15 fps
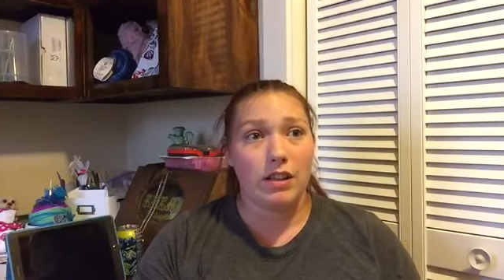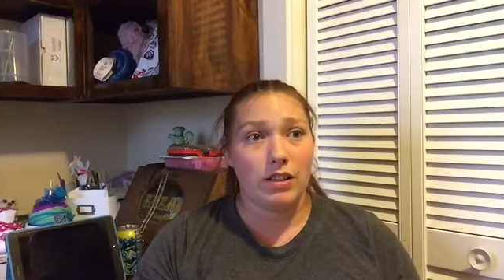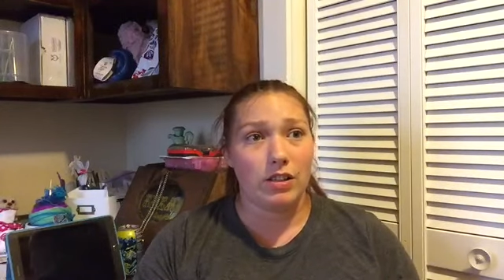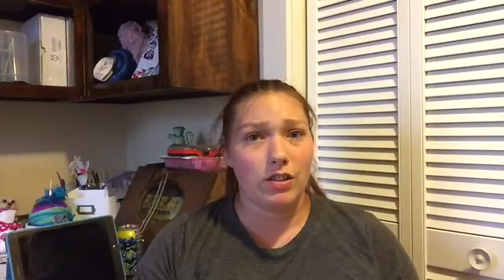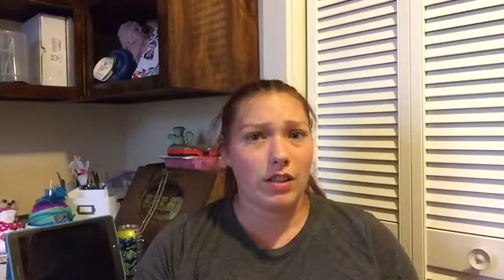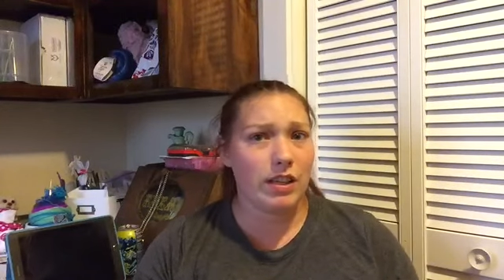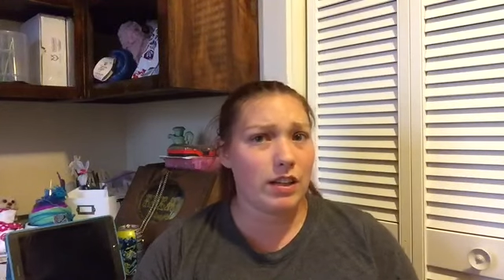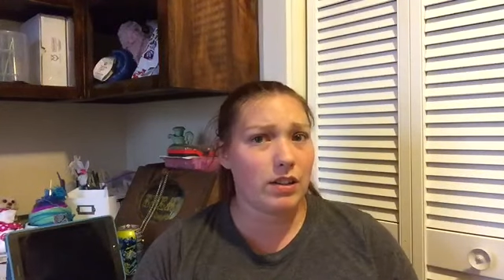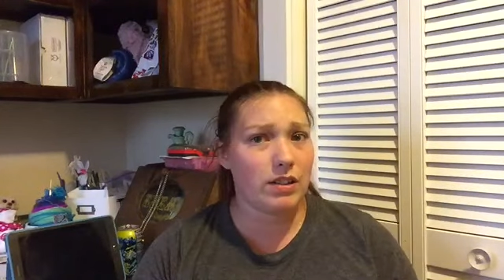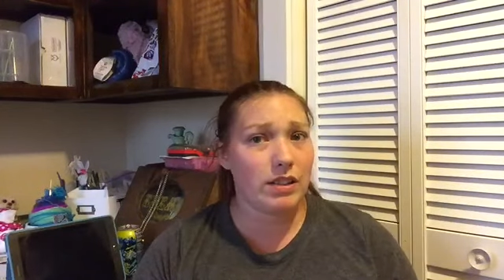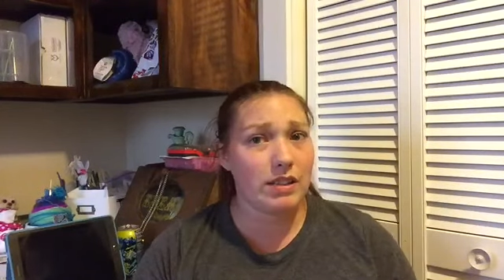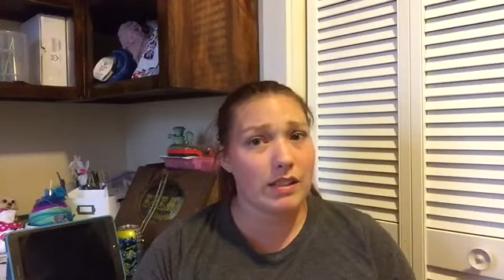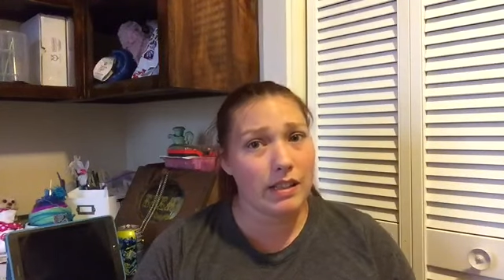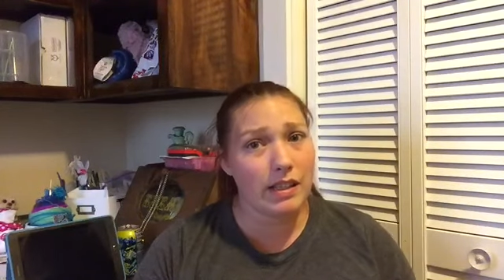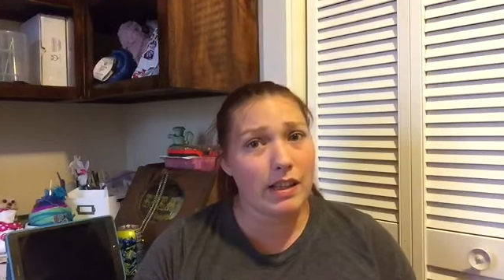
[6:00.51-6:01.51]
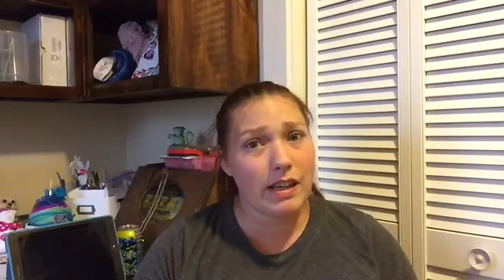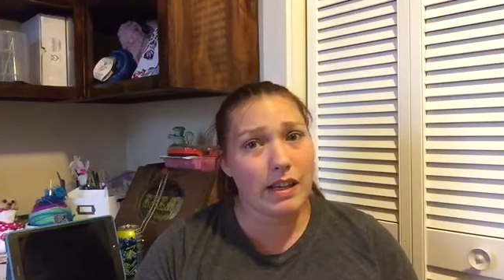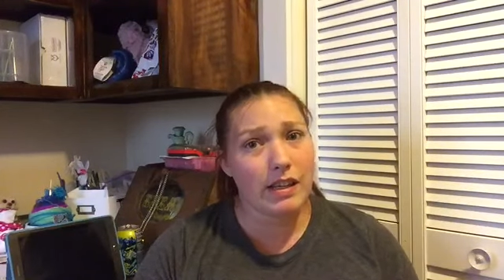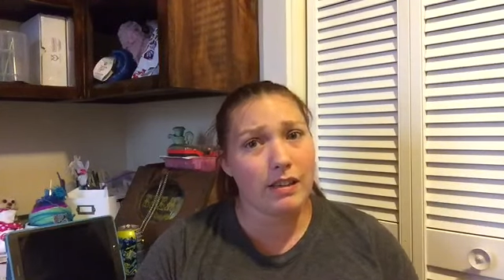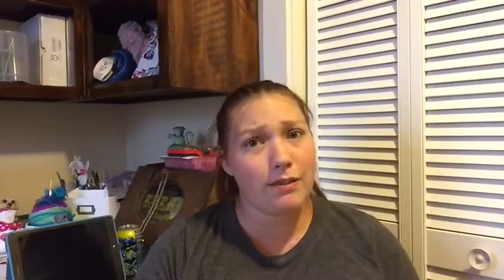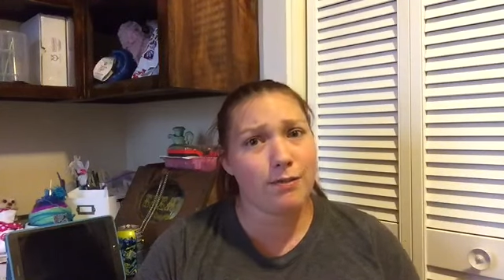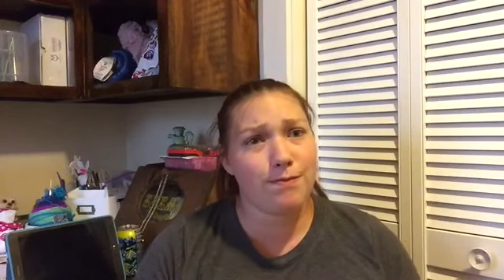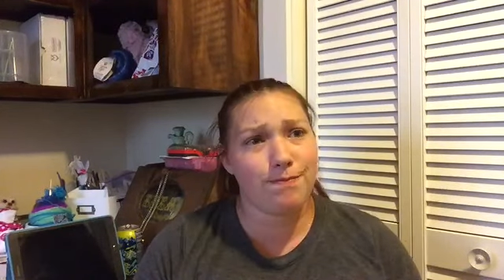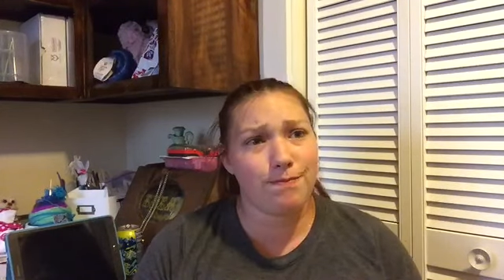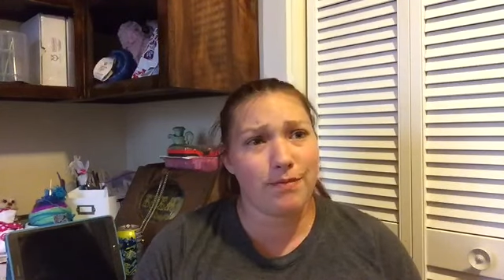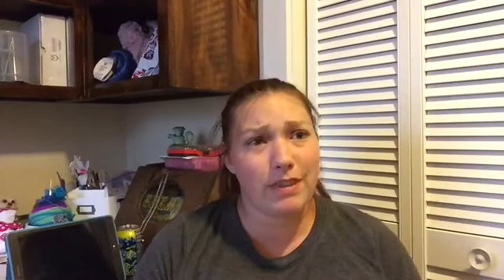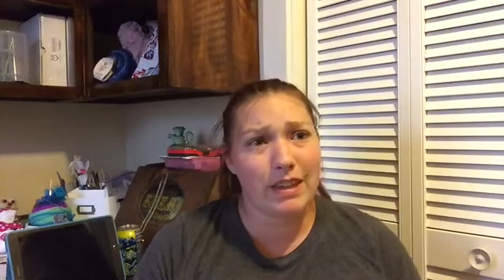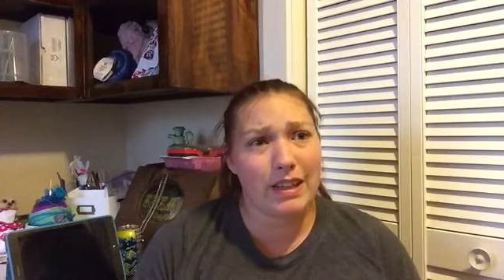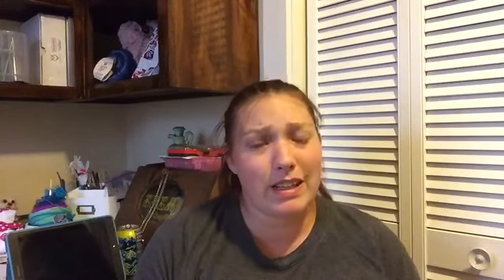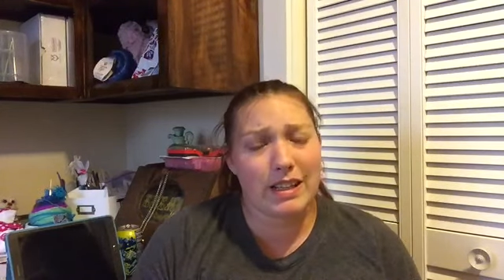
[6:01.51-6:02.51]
you're here to see if the